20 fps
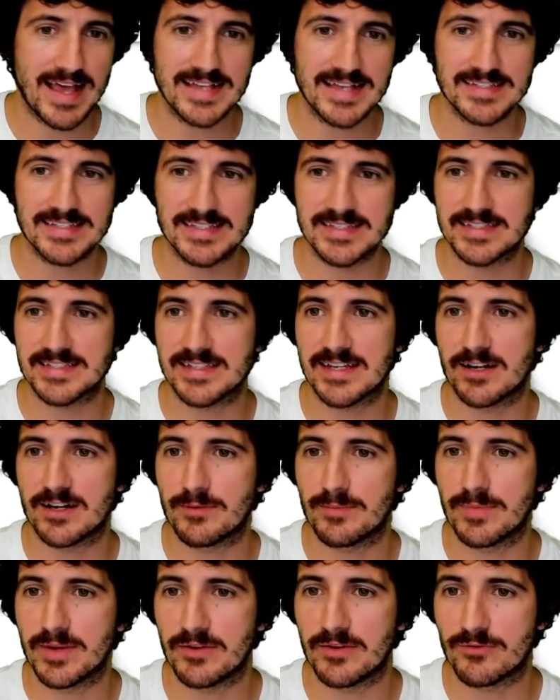classes that
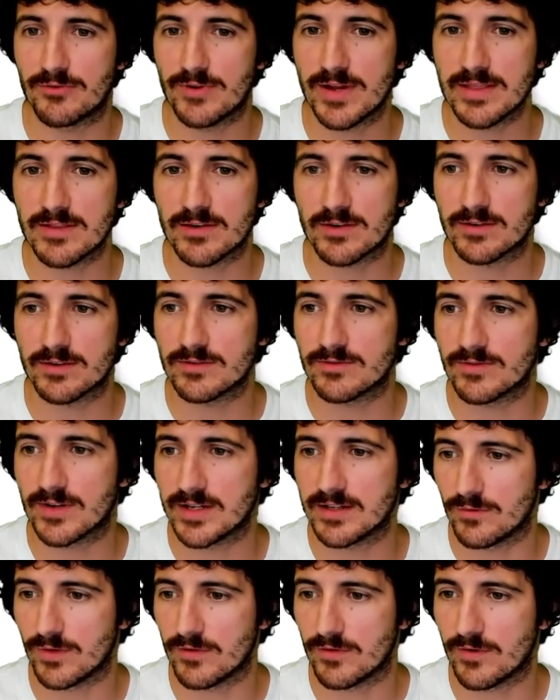are being rendered,
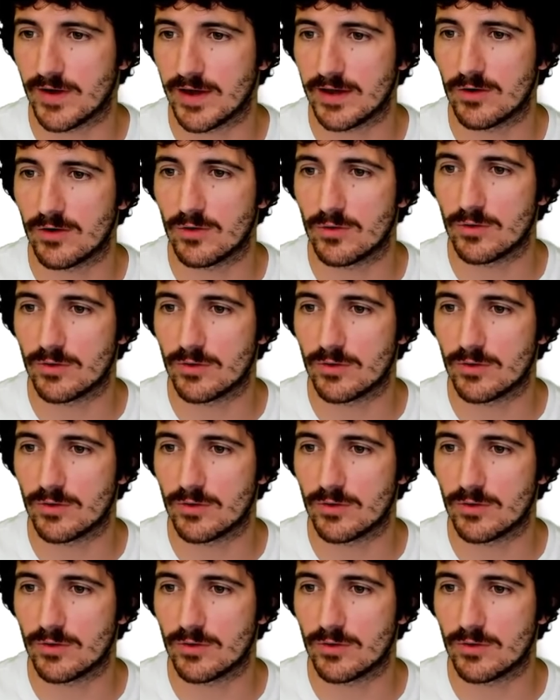if I